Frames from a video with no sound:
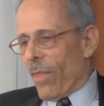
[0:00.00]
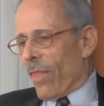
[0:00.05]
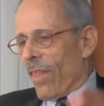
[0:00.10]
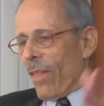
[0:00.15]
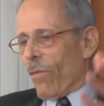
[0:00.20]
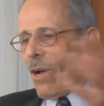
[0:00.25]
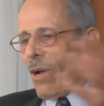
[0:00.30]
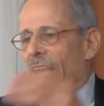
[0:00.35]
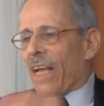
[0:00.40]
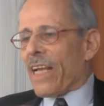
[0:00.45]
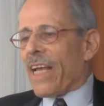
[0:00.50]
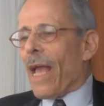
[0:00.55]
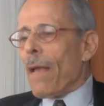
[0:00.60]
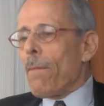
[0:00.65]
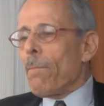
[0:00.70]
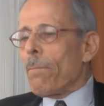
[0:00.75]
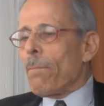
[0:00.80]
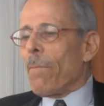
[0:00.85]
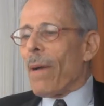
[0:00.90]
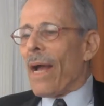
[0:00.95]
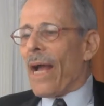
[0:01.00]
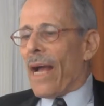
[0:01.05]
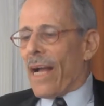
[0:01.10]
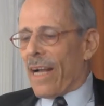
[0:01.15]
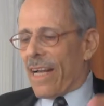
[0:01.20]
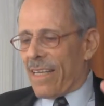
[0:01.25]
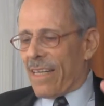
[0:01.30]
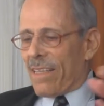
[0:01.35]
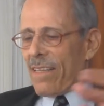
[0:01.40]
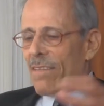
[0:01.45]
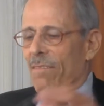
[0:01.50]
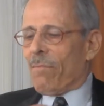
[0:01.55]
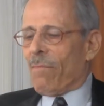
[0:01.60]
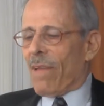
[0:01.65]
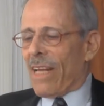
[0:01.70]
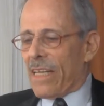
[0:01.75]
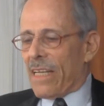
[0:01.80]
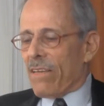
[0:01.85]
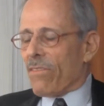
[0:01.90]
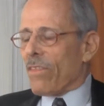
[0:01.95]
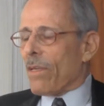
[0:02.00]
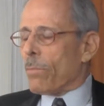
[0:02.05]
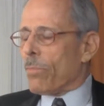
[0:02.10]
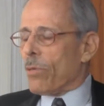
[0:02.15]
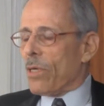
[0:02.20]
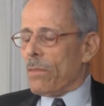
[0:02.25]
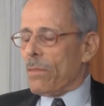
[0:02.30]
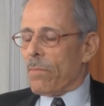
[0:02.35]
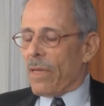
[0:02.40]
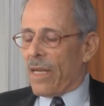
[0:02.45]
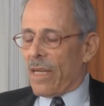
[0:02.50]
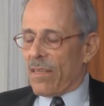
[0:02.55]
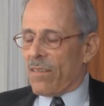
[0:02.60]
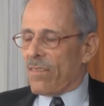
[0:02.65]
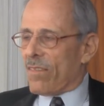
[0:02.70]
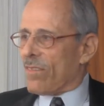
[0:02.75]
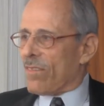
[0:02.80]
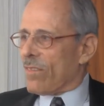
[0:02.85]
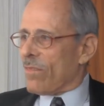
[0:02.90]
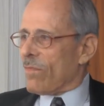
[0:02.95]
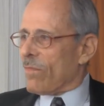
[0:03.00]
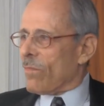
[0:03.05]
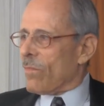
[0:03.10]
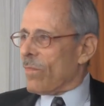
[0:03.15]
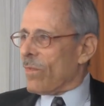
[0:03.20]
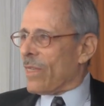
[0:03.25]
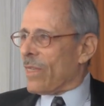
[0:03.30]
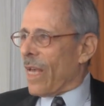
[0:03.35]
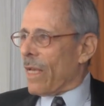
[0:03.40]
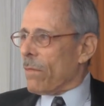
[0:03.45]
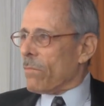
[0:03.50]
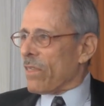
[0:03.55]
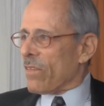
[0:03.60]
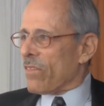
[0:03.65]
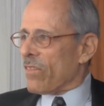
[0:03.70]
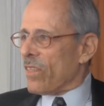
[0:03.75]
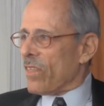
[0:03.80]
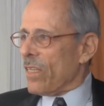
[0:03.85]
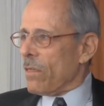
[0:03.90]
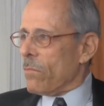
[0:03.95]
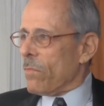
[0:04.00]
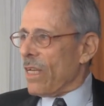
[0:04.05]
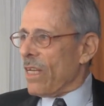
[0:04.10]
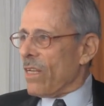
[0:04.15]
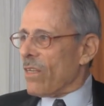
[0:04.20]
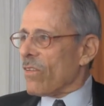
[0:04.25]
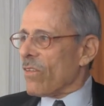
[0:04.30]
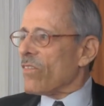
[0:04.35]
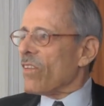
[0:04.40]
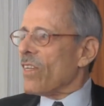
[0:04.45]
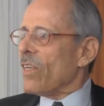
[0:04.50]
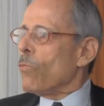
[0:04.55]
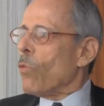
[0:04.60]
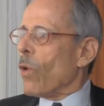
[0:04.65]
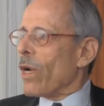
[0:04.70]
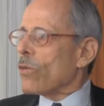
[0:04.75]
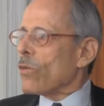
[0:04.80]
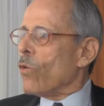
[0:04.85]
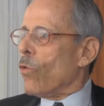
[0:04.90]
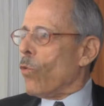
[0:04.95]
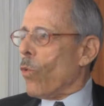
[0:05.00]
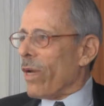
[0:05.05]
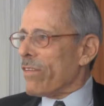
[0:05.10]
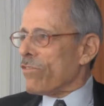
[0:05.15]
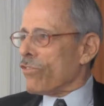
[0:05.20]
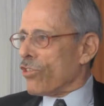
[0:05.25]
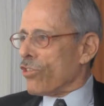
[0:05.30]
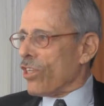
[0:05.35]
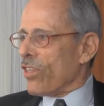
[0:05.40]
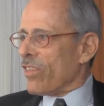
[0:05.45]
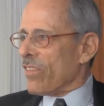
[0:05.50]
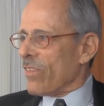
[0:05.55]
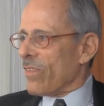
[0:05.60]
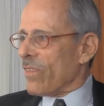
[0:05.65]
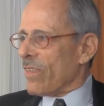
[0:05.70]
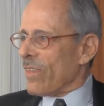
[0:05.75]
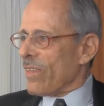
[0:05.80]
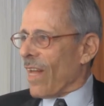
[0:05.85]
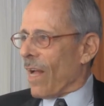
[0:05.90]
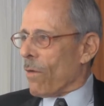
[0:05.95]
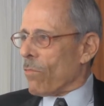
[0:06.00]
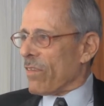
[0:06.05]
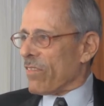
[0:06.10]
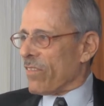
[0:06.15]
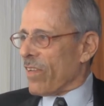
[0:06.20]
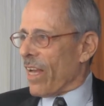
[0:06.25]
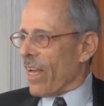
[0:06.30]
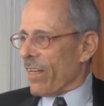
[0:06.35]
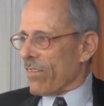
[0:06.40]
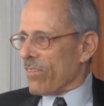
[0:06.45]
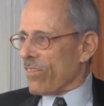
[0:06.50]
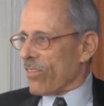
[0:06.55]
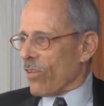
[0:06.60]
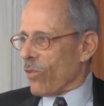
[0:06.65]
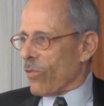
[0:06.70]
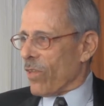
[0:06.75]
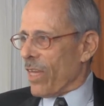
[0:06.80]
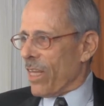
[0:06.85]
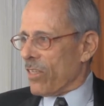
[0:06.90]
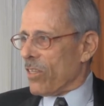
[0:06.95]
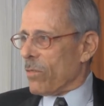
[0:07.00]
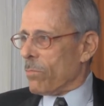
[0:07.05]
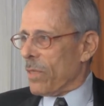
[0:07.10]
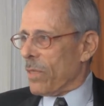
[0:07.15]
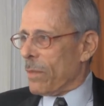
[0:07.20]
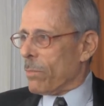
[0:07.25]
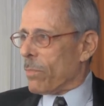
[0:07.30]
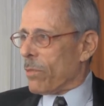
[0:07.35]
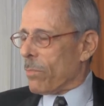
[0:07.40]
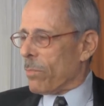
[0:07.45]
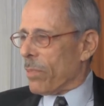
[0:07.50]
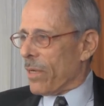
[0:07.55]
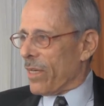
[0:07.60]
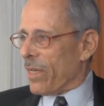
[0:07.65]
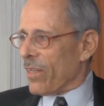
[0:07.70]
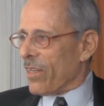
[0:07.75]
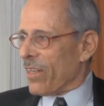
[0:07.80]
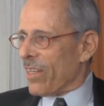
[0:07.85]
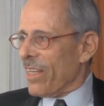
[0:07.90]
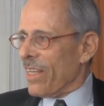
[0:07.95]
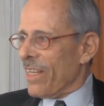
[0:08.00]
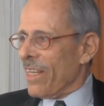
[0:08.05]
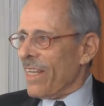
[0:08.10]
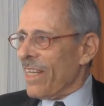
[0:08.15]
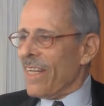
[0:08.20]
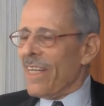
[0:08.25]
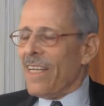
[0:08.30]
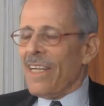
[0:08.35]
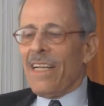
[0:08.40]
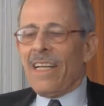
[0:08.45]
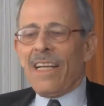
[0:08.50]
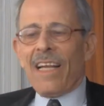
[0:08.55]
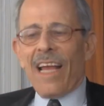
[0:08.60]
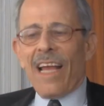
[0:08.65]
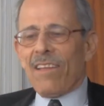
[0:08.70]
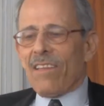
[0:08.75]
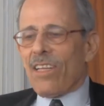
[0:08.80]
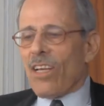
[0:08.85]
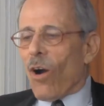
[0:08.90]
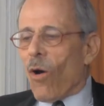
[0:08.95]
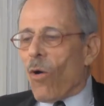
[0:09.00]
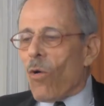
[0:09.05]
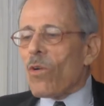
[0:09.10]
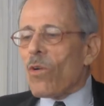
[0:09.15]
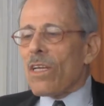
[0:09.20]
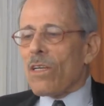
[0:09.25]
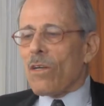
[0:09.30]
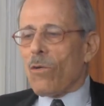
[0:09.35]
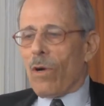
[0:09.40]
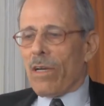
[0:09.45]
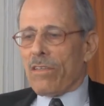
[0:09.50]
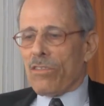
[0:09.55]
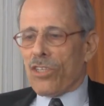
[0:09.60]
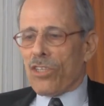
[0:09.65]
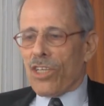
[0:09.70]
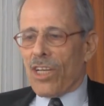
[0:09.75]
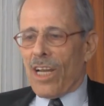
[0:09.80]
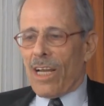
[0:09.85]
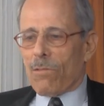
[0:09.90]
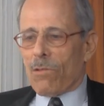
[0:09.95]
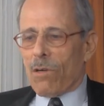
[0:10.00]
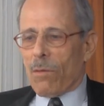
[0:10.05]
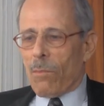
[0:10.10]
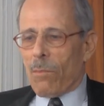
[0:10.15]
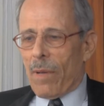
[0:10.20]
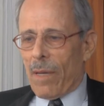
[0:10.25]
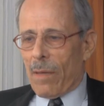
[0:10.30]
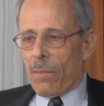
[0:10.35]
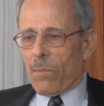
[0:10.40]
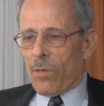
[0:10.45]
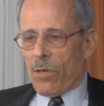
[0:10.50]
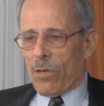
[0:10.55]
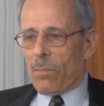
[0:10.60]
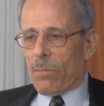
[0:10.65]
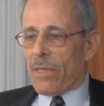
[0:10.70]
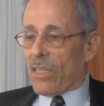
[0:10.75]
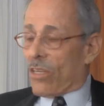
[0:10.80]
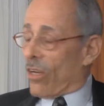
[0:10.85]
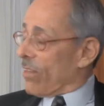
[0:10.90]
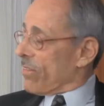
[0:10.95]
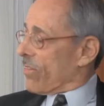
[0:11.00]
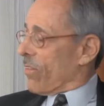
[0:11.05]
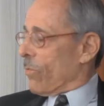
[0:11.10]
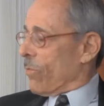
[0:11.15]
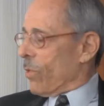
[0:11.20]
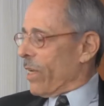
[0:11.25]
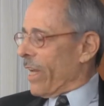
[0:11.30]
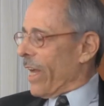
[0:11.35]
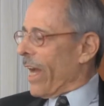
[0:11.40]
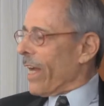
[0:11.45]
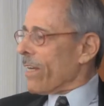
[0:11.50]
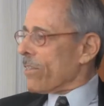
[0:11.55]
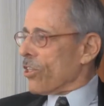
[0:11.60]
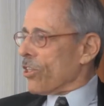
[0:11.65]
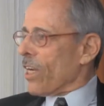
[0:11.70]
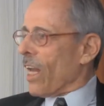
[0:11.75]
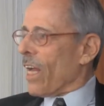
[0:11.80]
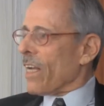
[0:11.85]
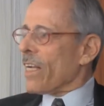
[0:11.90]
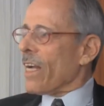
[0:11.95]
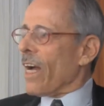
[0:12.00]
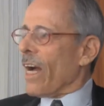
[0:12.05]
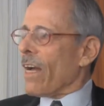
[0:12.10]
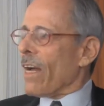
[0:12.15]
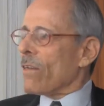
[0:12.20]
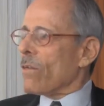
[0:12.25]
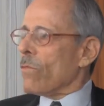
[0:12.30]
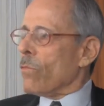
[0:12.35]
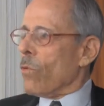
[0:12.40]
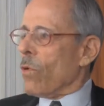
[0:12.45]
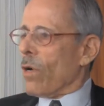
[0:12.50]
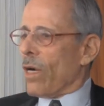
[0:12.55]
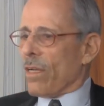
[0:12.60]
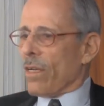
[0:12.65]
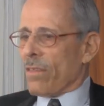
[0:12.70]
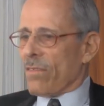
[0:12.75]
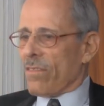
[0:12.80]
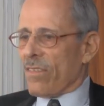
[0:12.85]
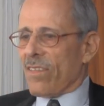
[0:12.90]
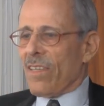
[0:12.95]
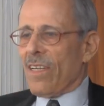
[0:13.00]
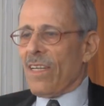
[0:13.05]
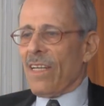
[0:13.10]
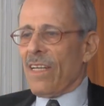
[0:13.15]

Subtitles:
when I came back, many of the pre-meds came to see me to see what questions I was asked so they could be prepared. And the only question I remember, because of the reaction I got, was,